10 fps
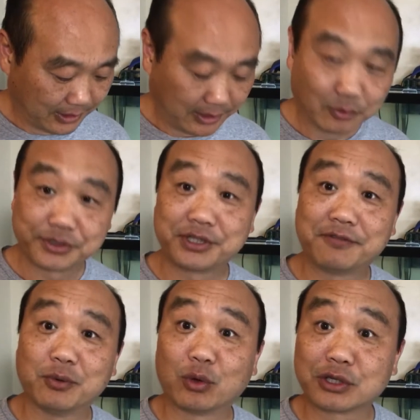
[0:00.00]
and we'll see if
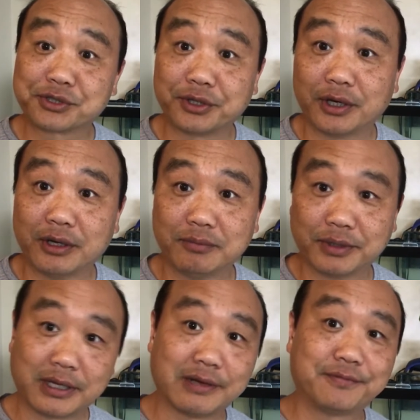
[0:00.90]
it works or not,
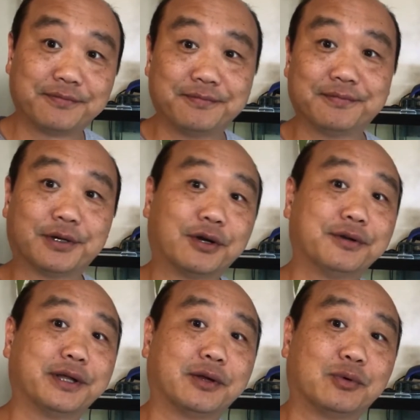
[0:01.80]
but I've heard
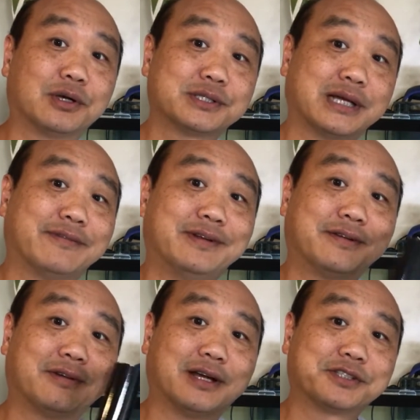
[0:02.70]
that it works. I've
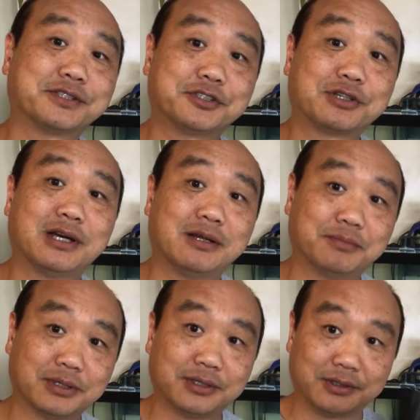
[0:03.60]
never actually tried,
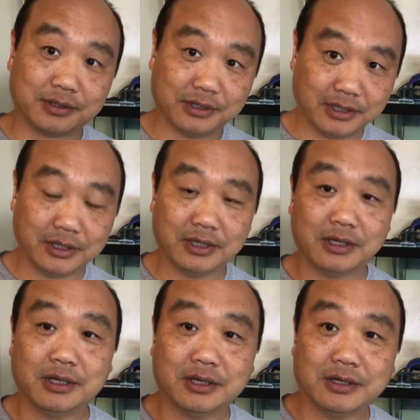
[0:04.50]
but
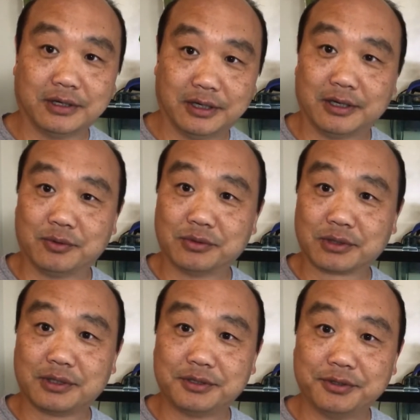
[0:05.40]
we're
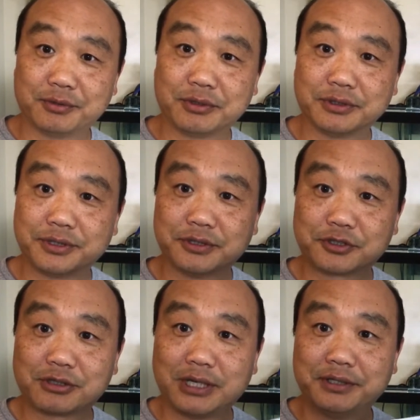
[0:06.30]
gonna do the real deal try